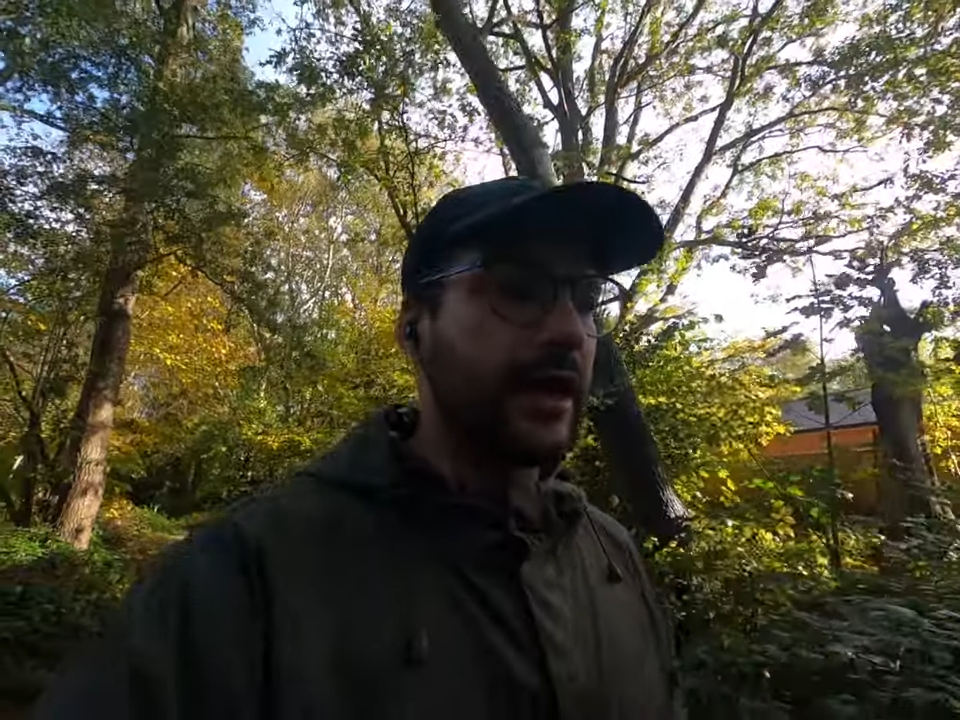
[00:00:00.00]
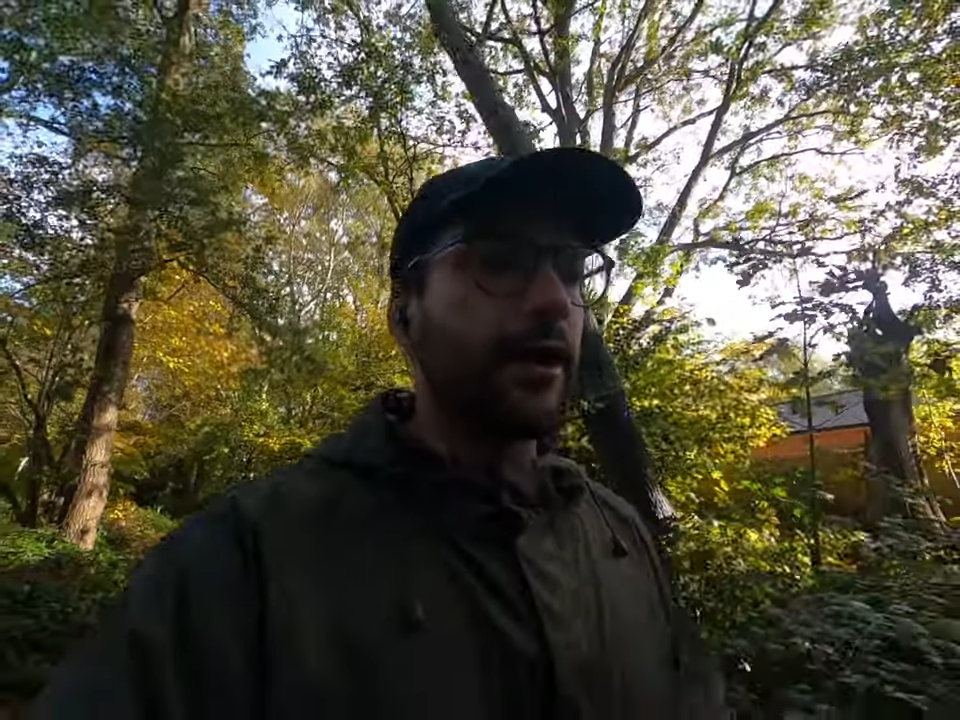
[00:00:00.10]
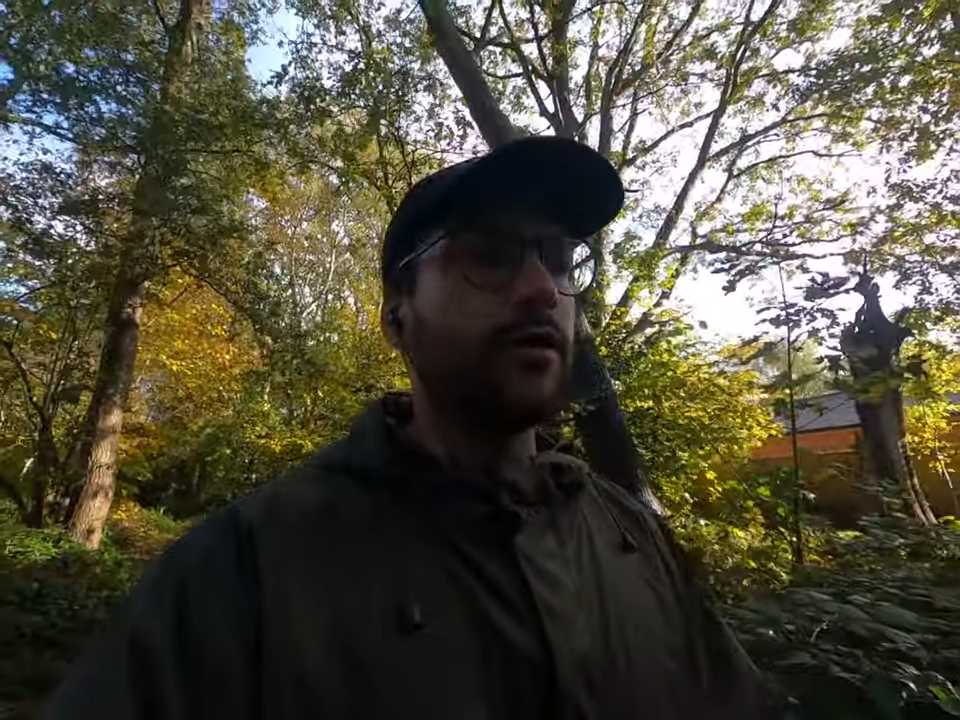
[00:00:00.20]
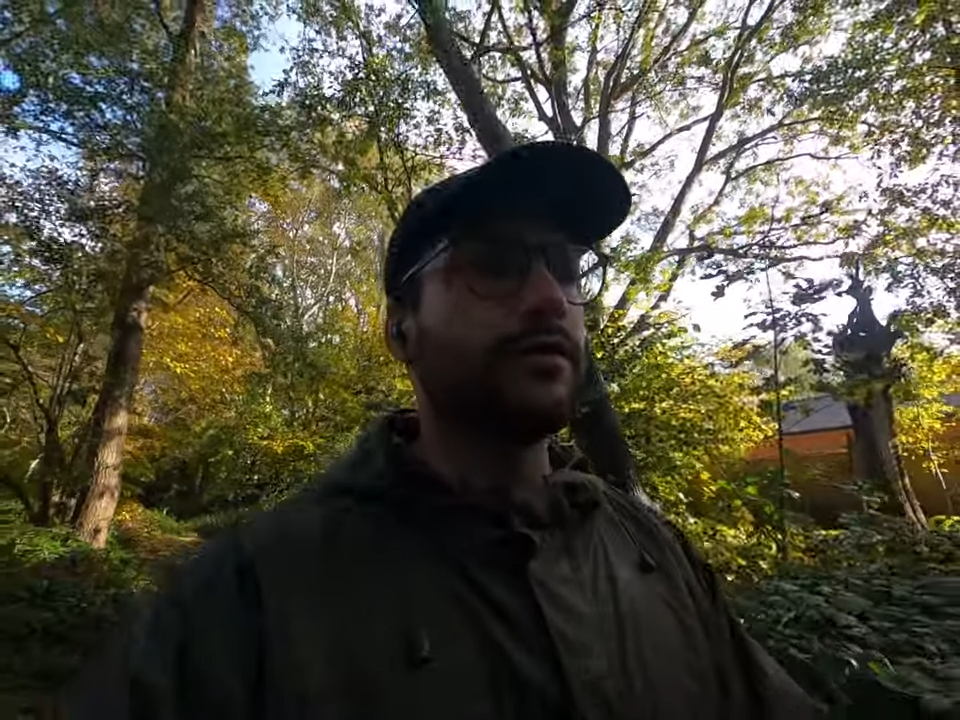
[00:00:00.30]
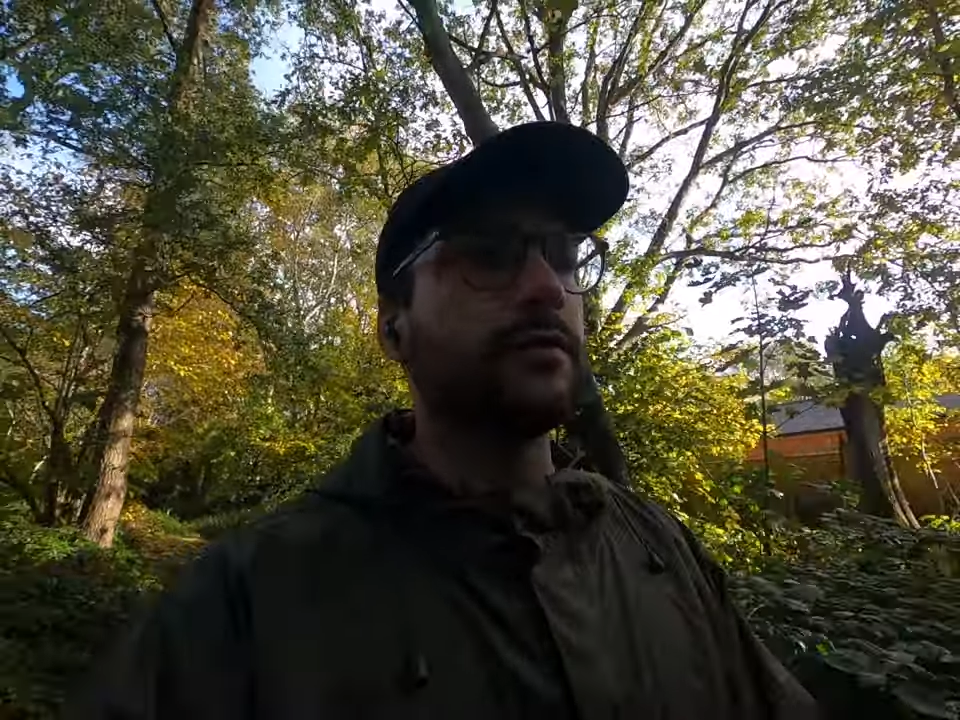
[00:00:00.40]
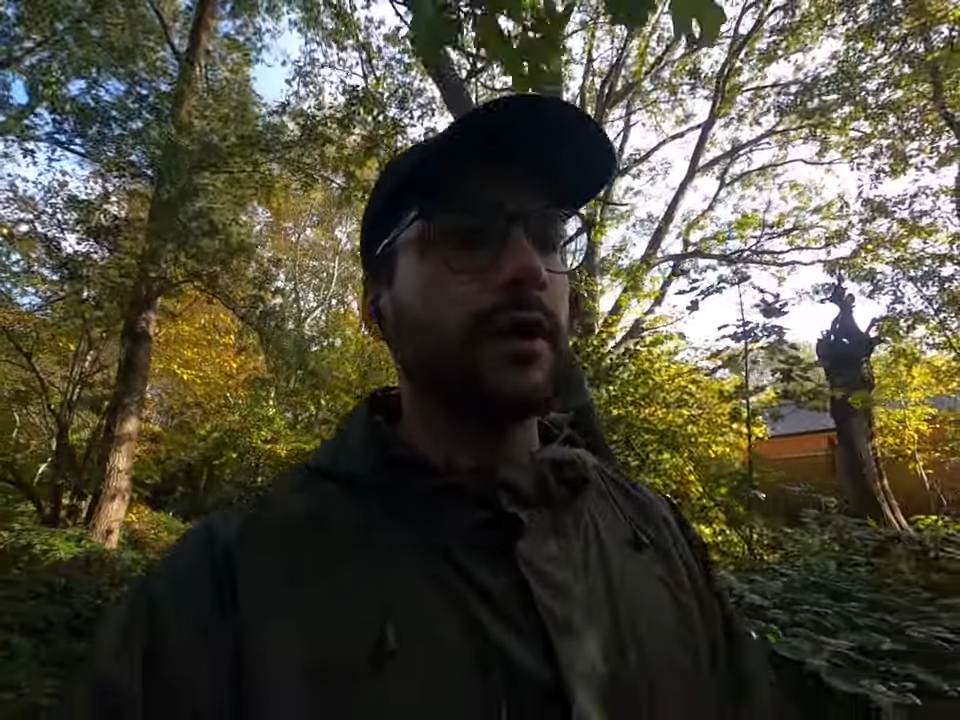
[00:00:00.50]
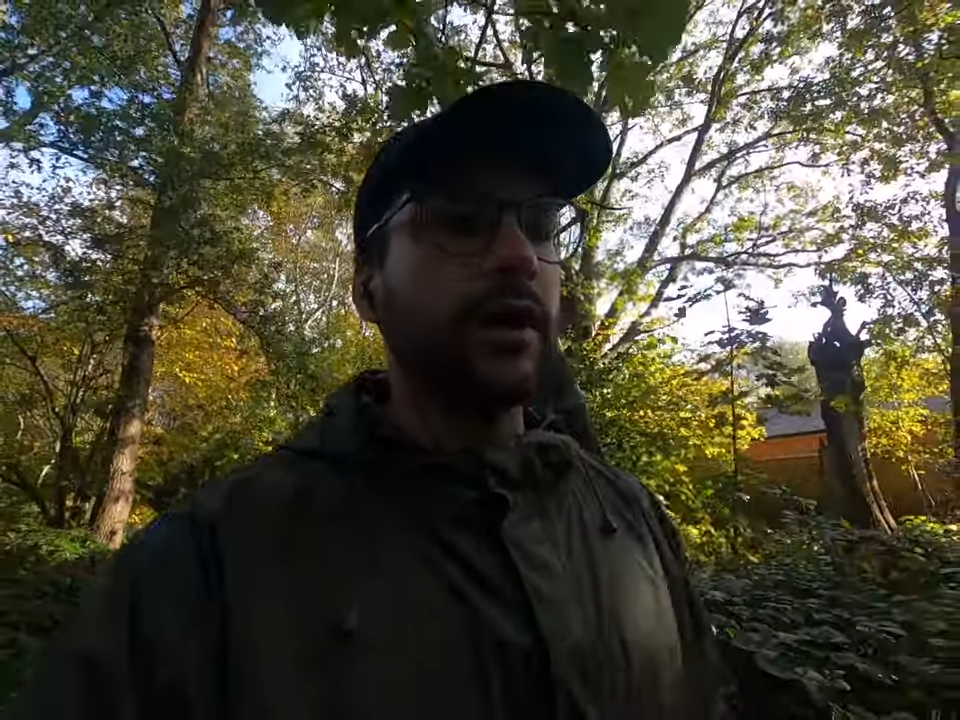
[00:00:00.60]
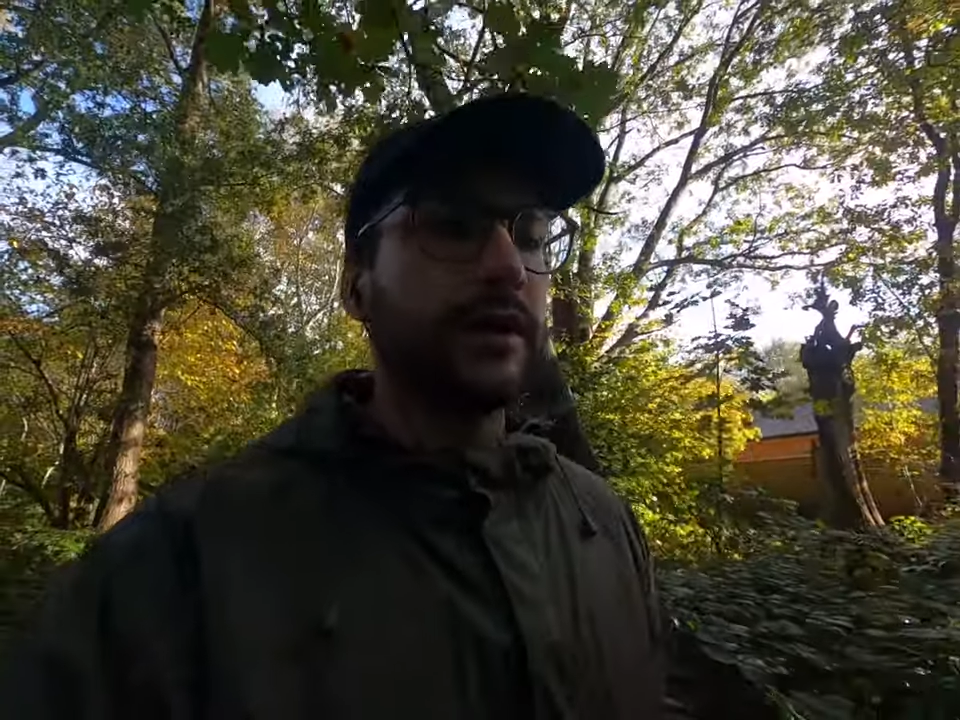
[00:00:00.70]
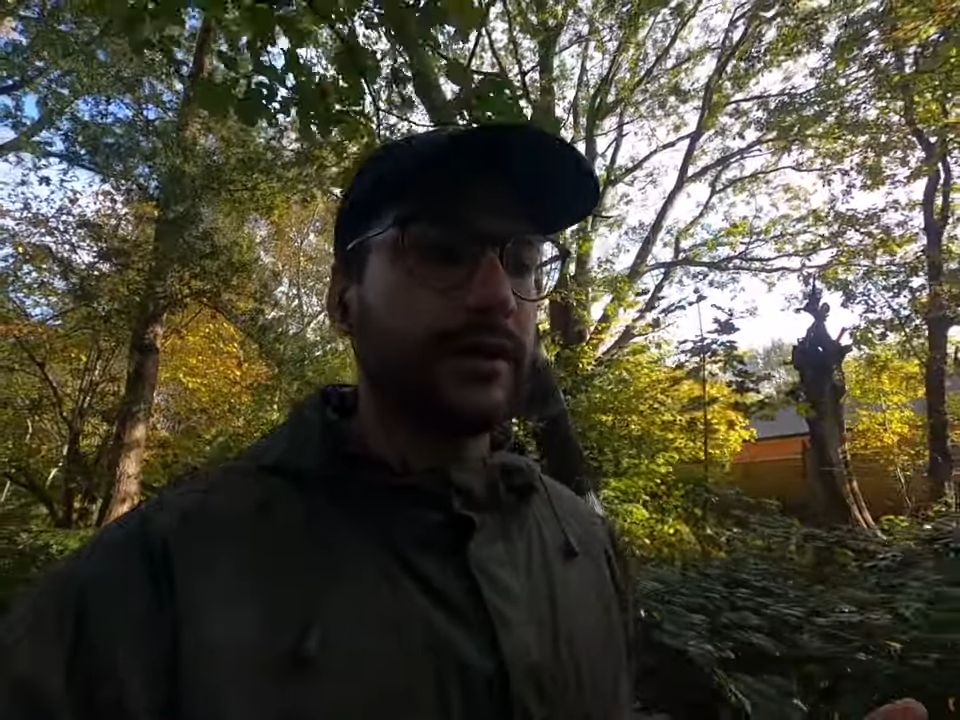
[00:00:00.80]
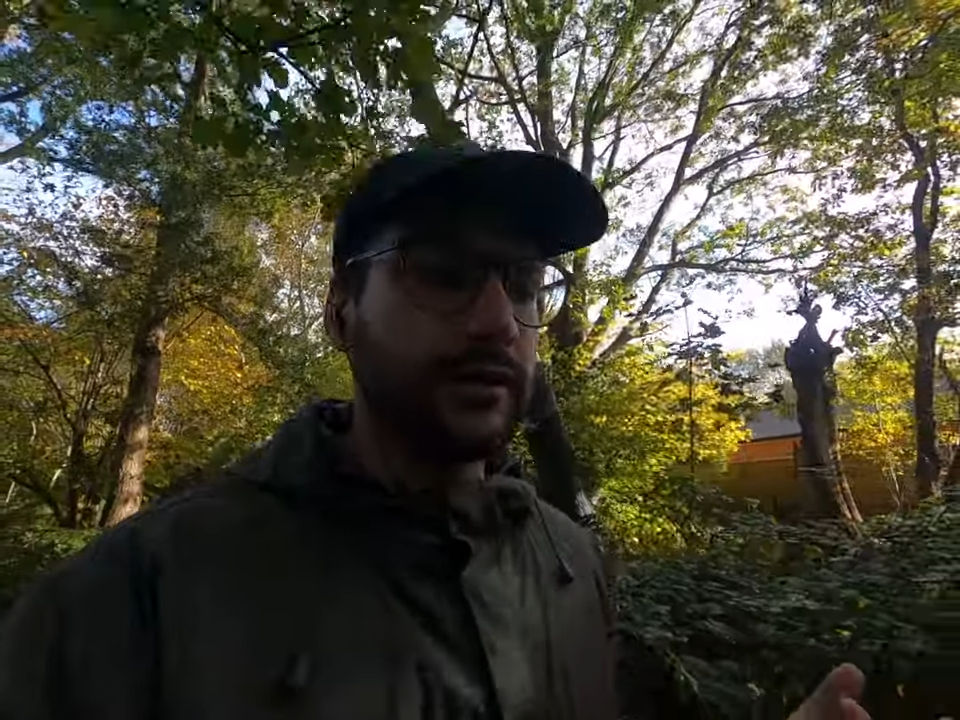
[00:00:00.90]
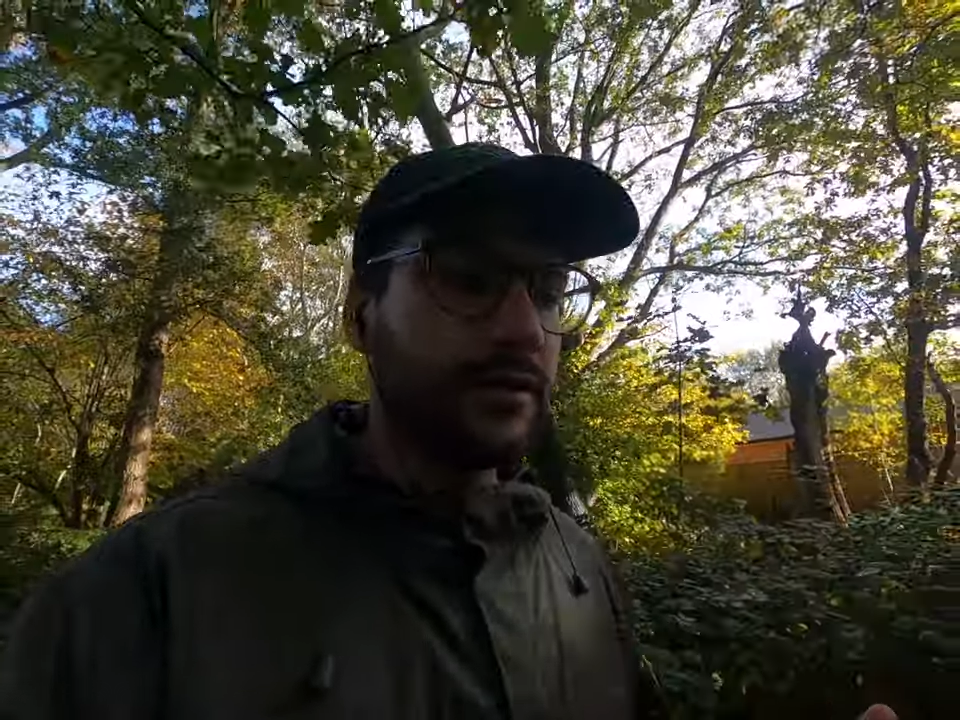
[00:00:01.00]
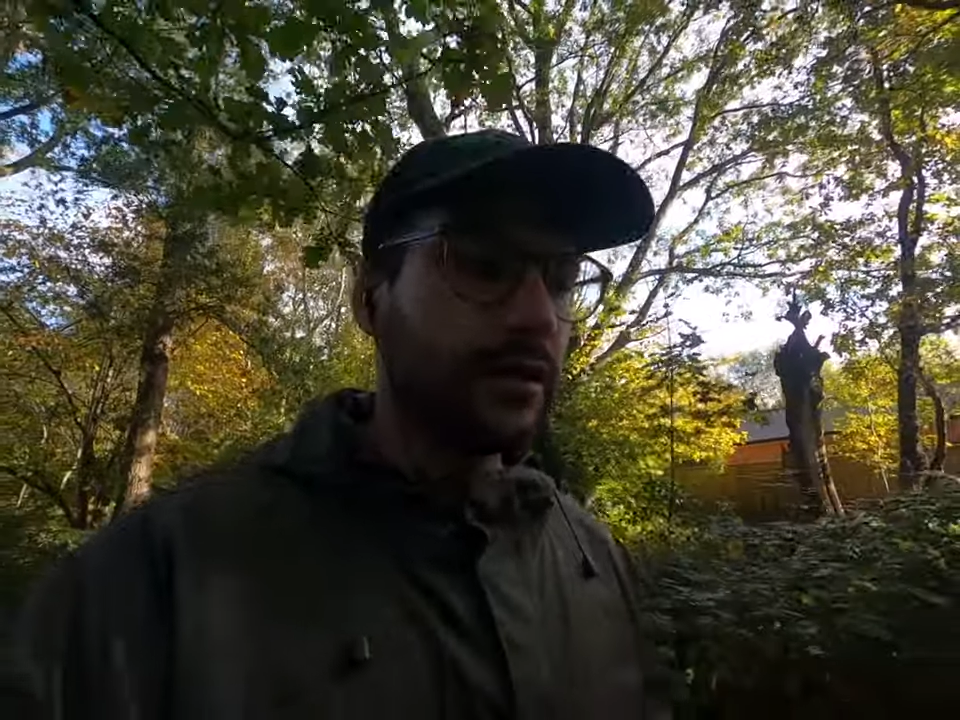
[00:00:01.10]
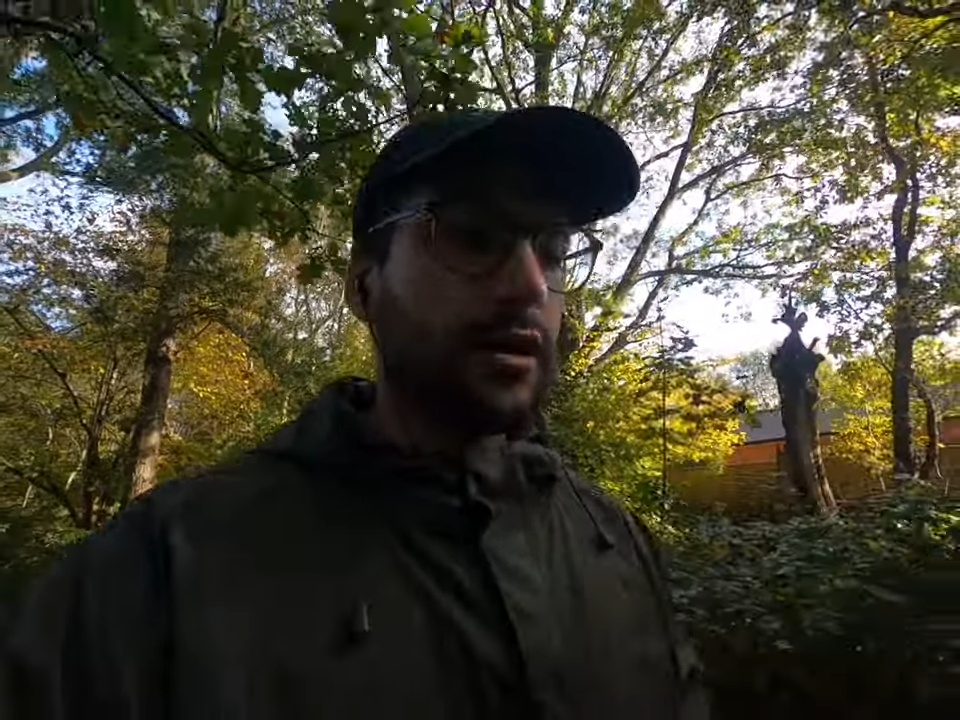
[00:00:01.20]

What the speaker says: get over my